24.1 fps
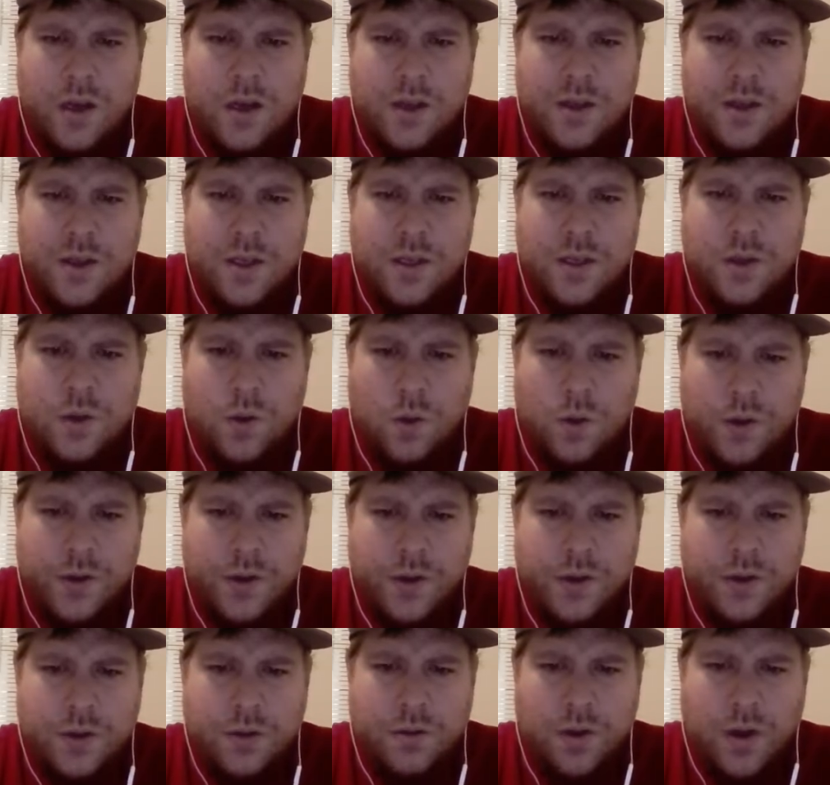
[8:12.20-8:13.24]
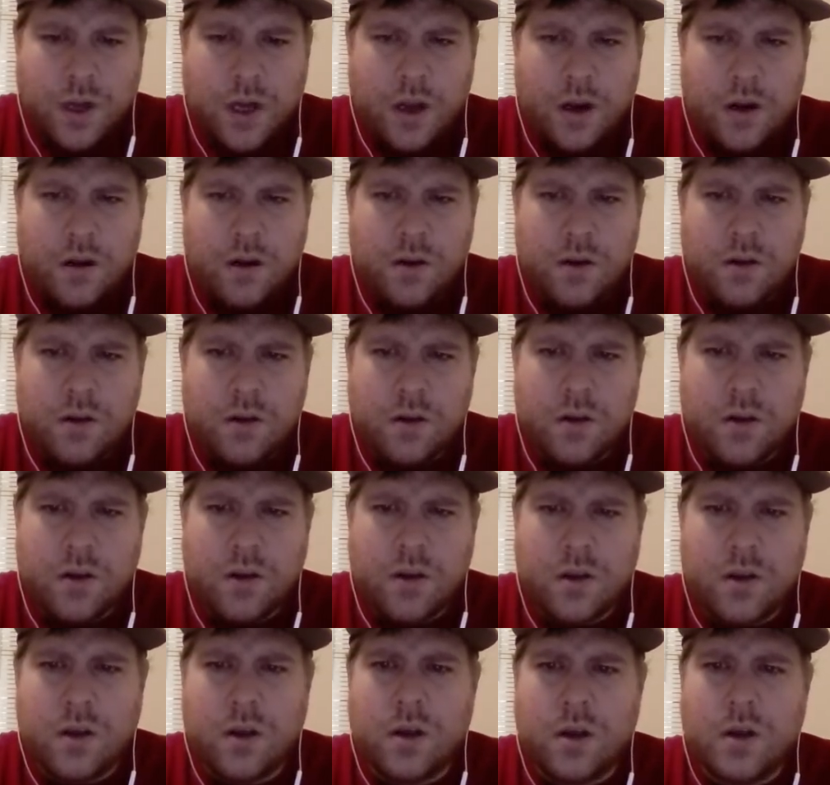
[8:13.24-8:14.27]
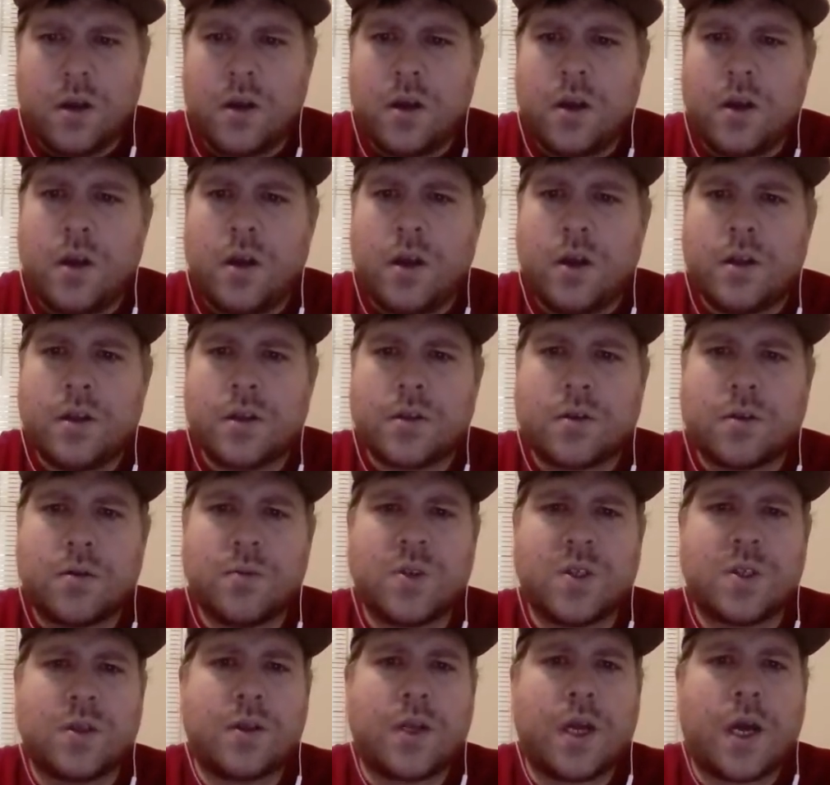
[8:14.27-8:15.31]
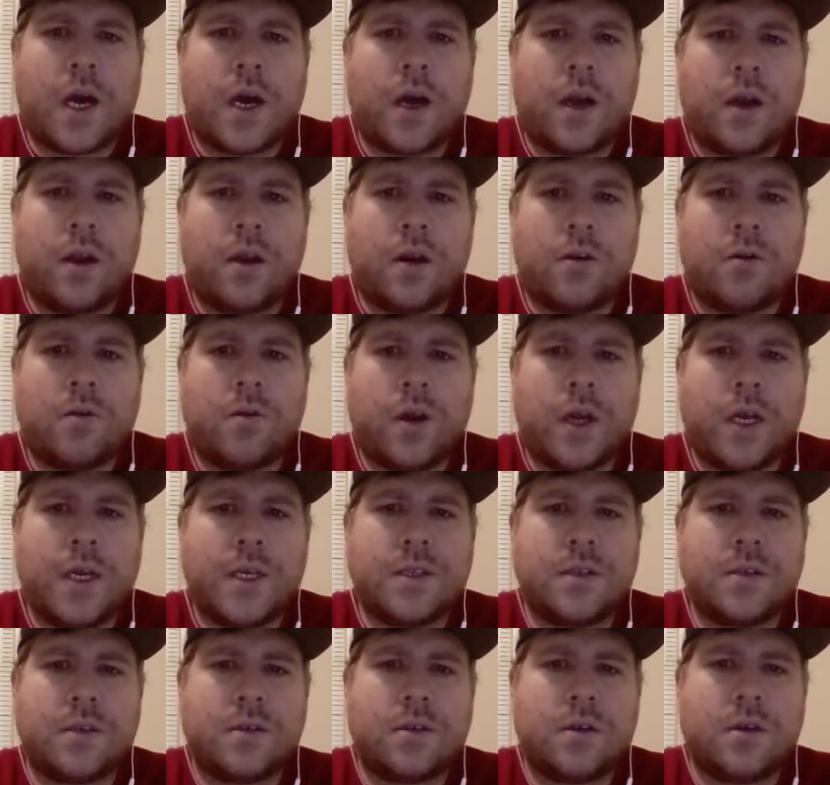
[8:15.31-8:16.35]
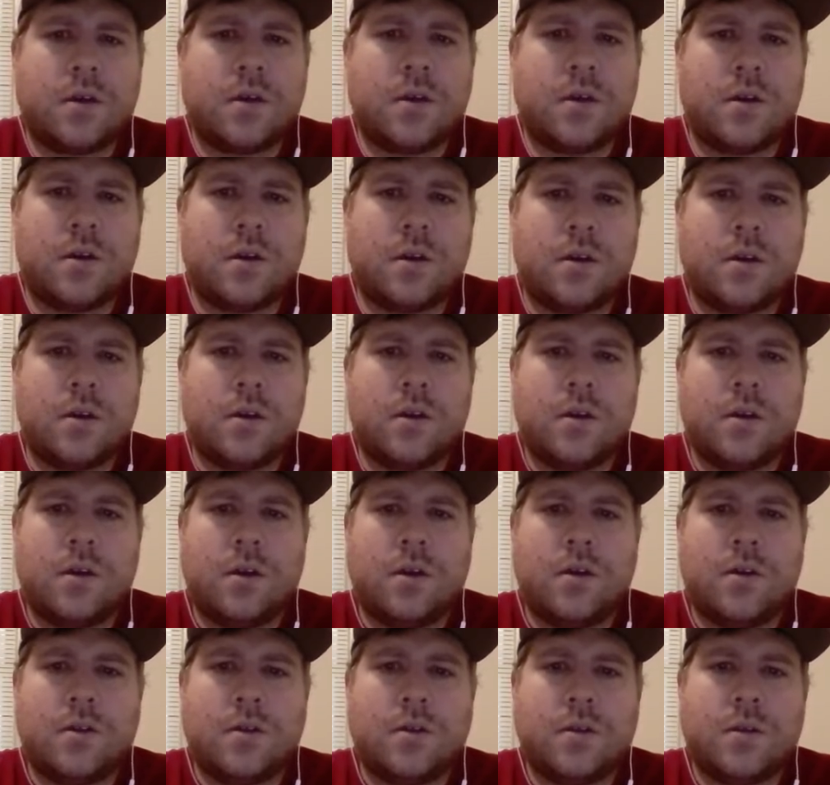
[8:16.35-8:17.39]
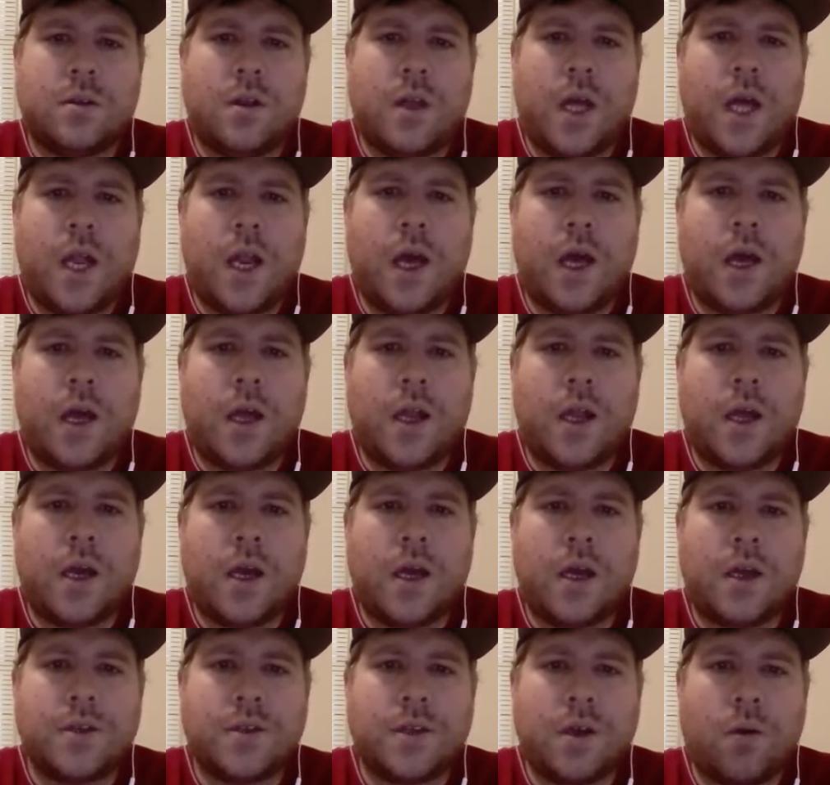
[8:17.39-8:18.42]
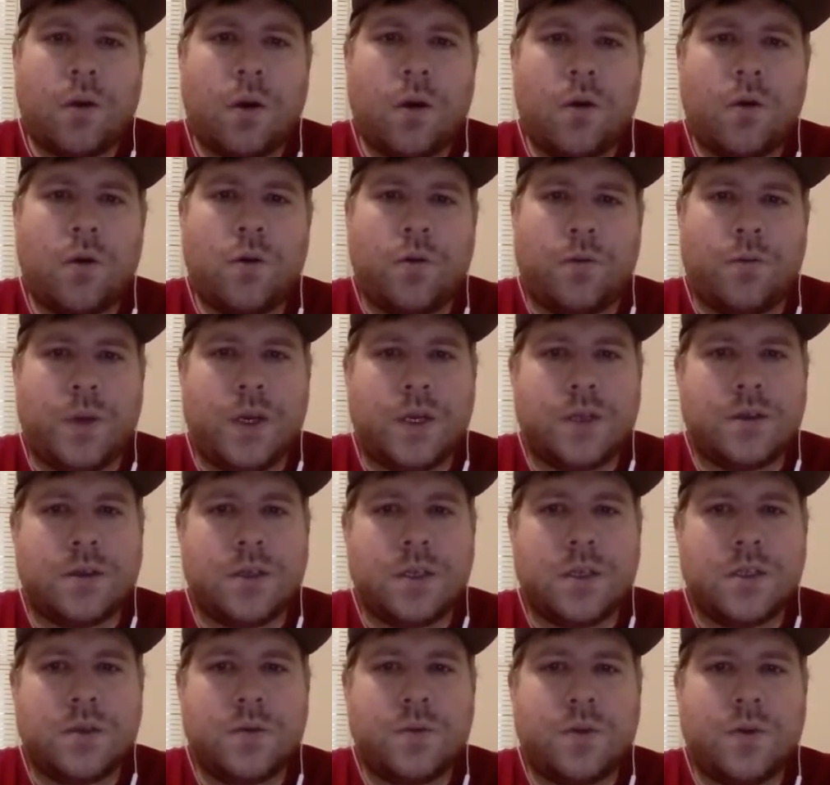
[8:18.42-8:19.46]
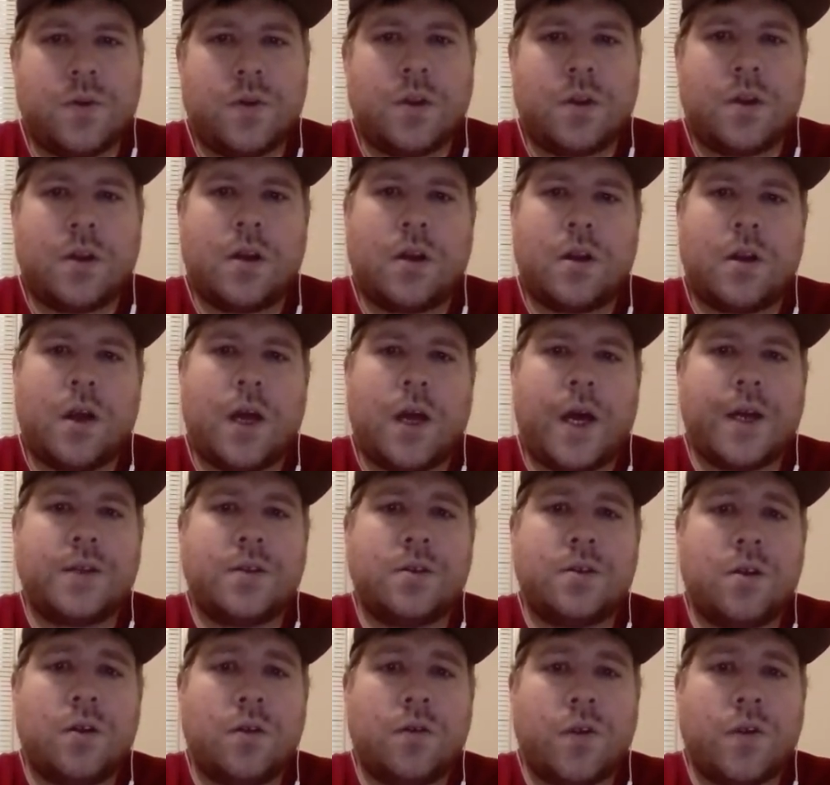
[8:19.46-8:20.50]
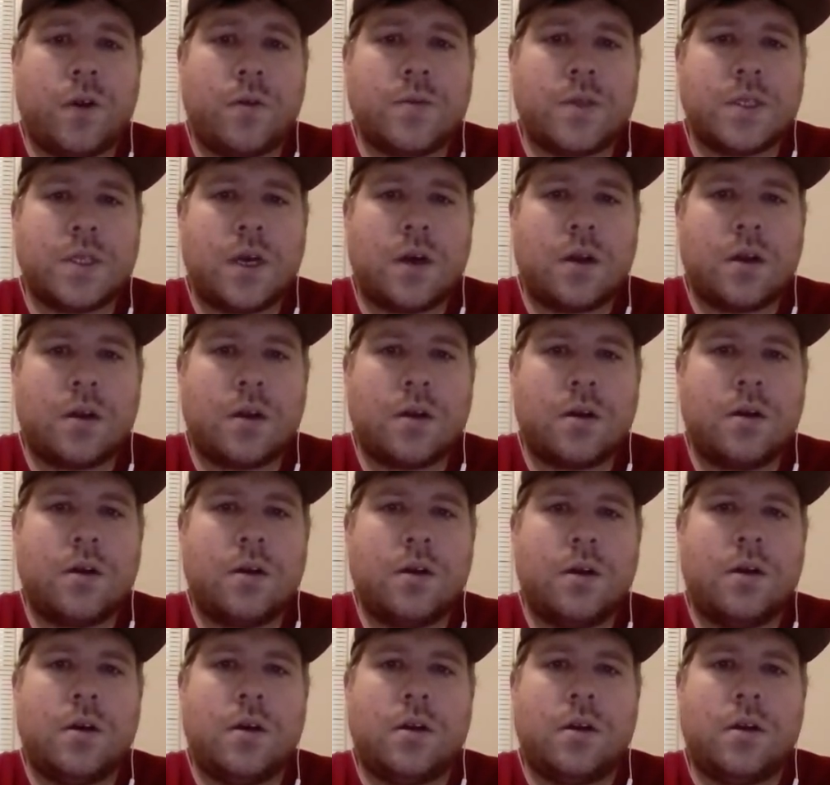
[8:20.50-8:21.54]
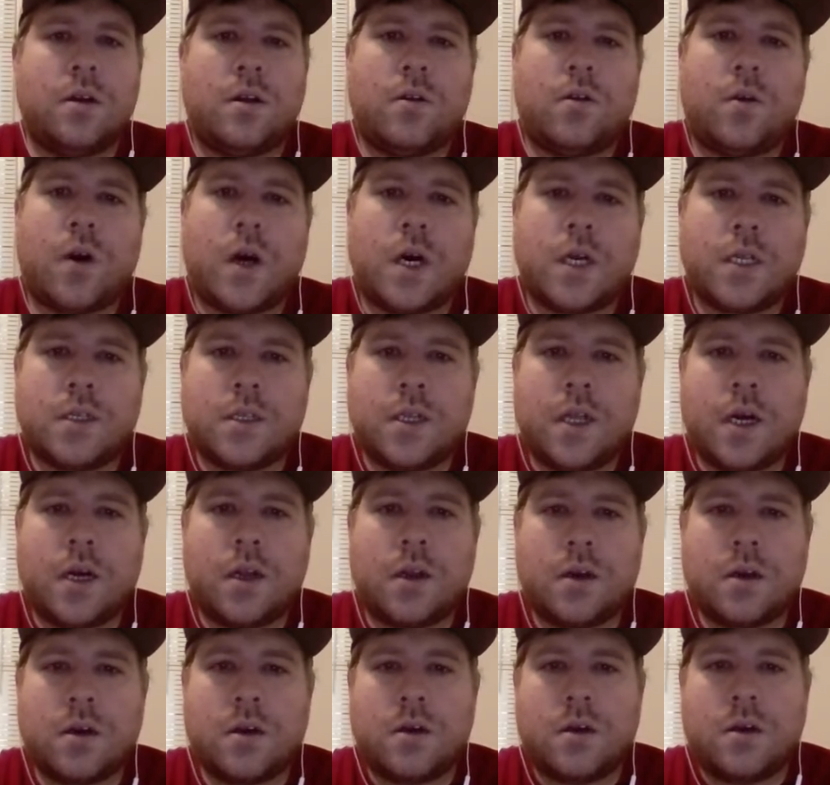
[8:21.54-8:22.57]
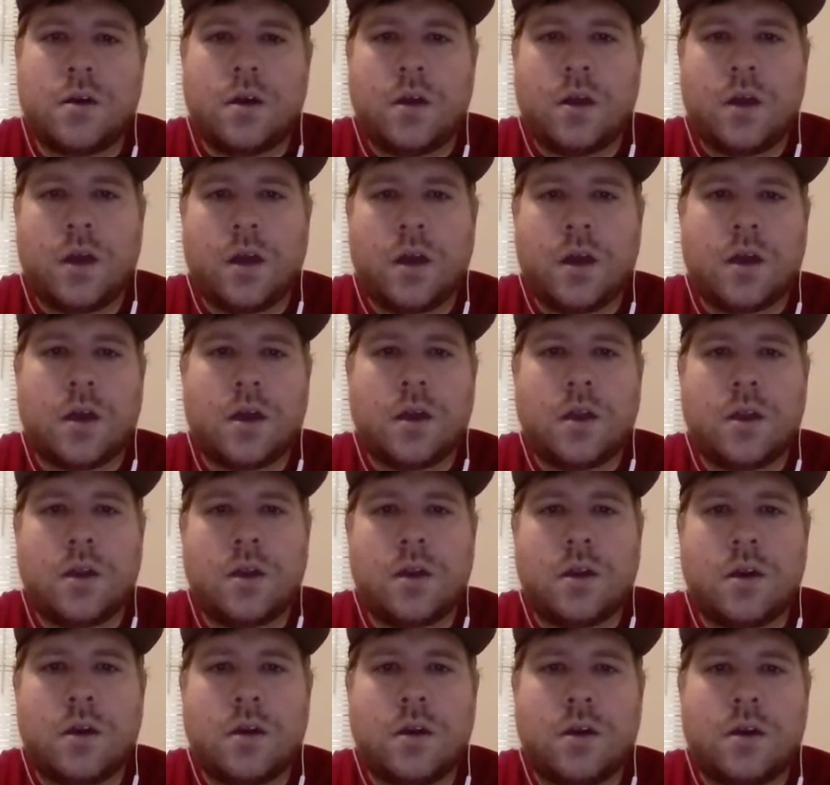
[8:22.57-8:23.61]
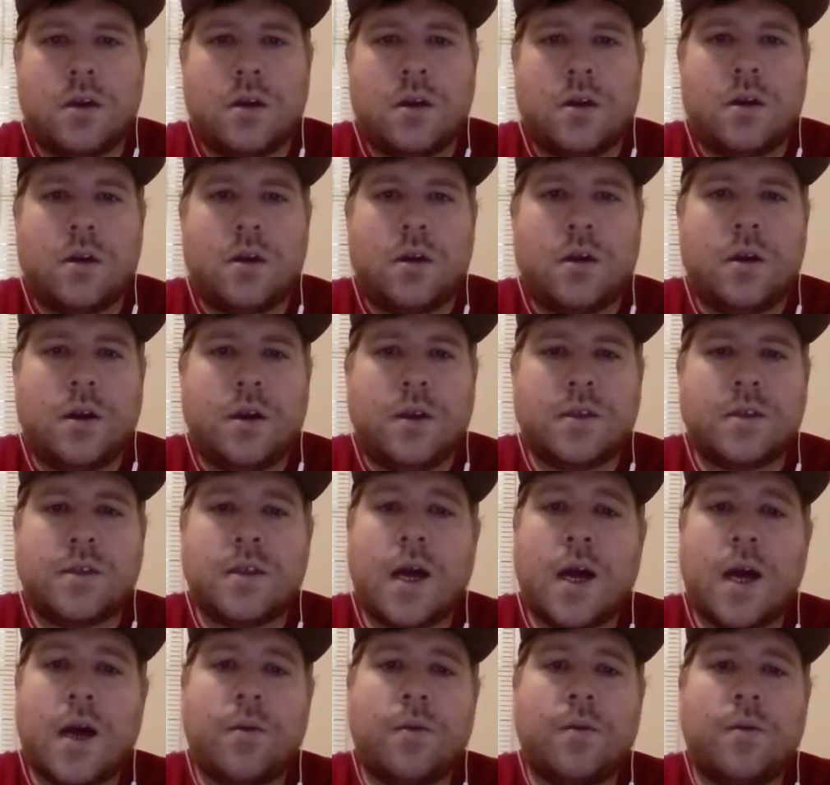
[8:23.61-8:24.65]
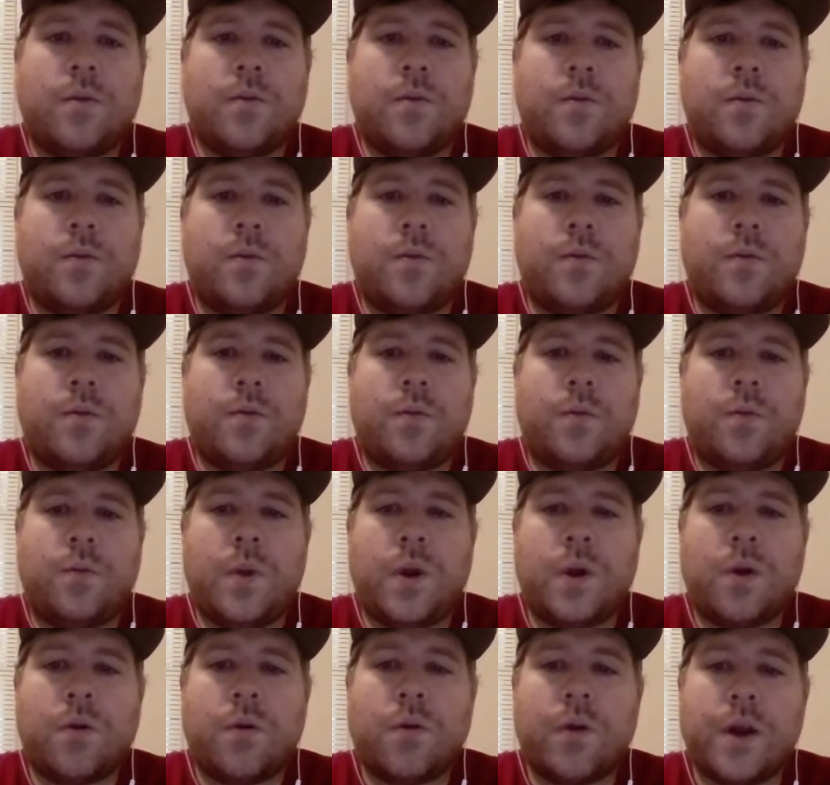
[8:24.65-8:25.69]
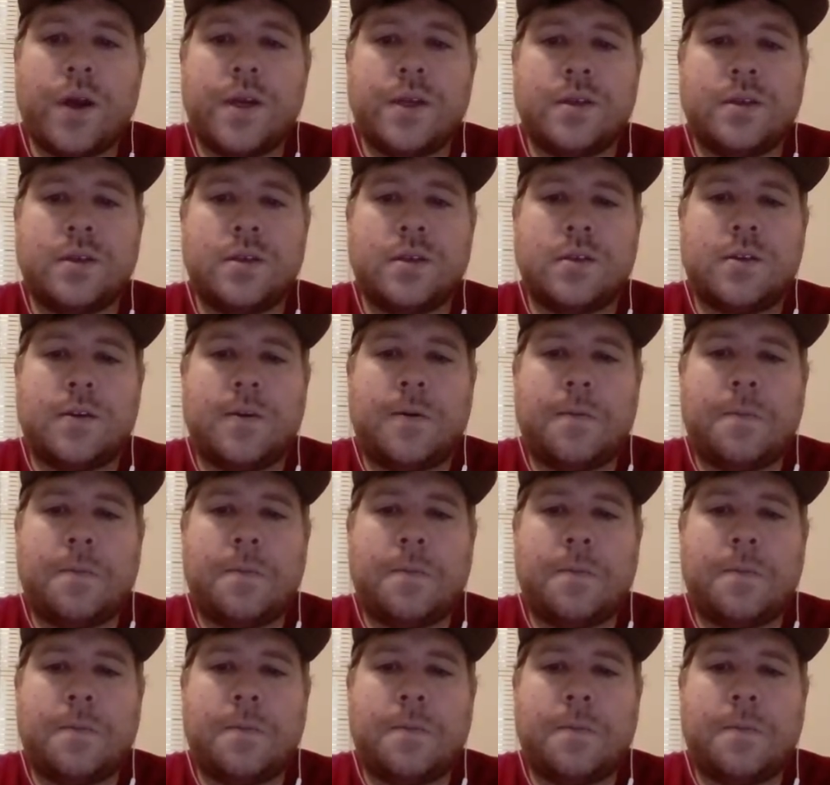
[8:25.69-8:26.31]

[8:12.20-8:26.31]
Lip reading: this horse right here is Crimson Tide Unraced. NA 0 means has no flames data, no odds data, and he's not been a race.